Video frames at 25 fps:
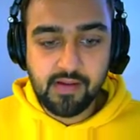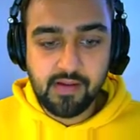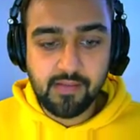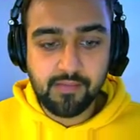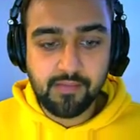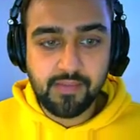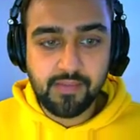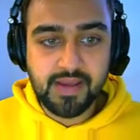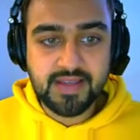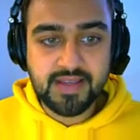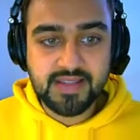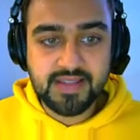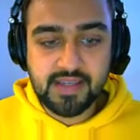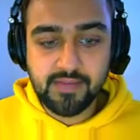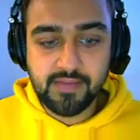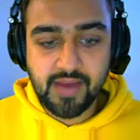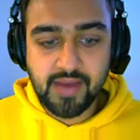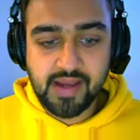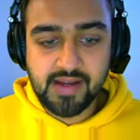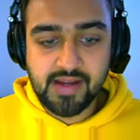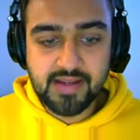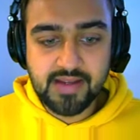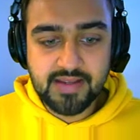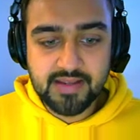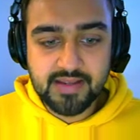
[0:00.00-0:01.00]
PC
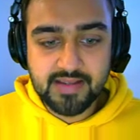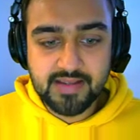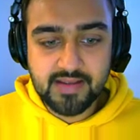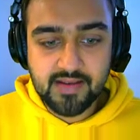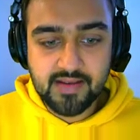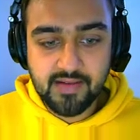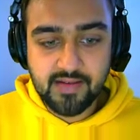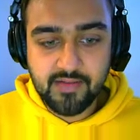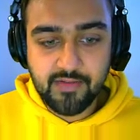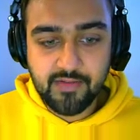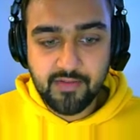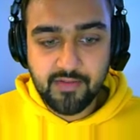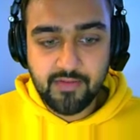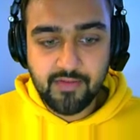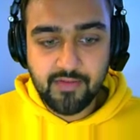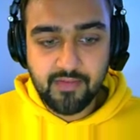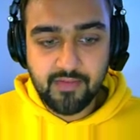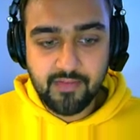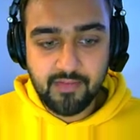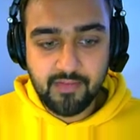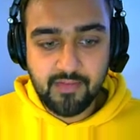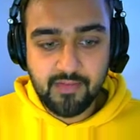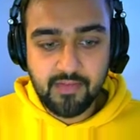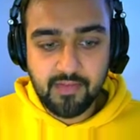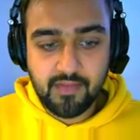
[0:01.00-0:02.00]
minus,
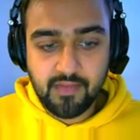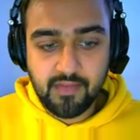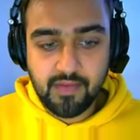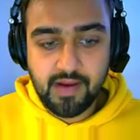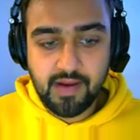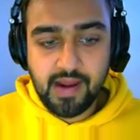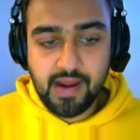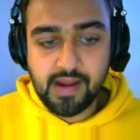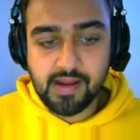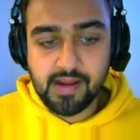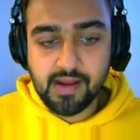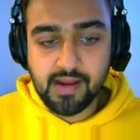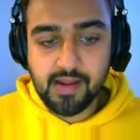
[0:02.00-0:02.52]
right?